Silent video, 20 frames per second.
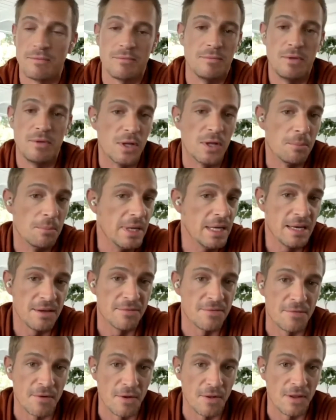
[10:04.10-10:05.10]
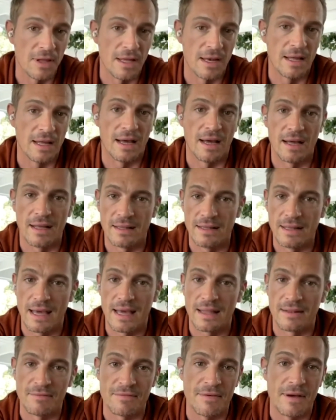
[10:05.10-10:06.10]
meaningful, and I
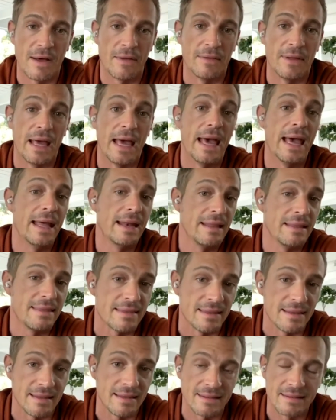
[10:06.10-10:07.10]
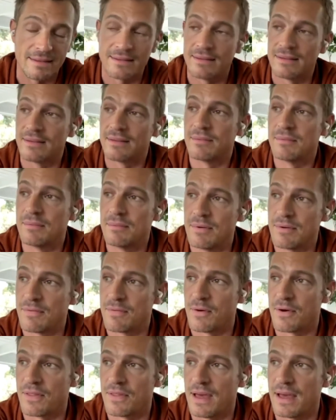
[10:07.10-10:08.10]
hadn't found anything
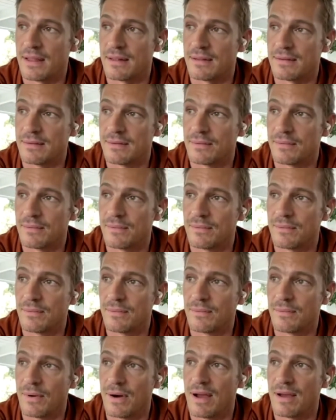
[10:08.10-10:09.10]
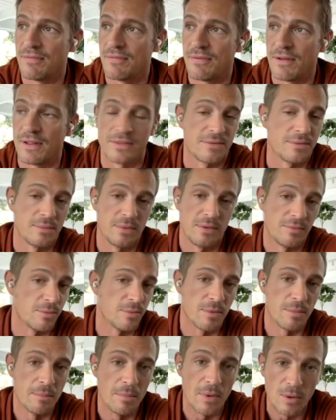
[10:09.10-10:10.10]
before that where I felt even
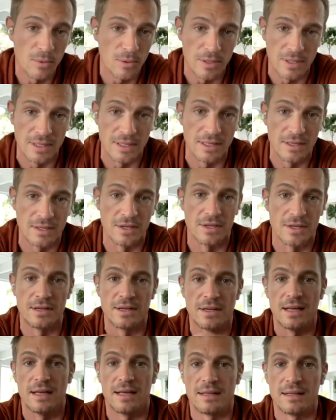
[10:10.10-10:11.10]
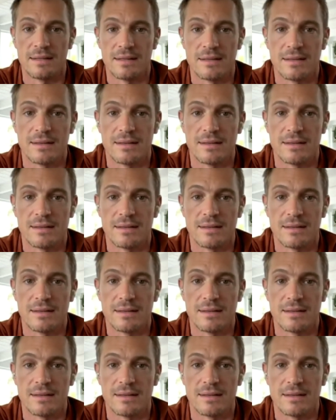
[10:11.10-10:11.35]
remotely good at.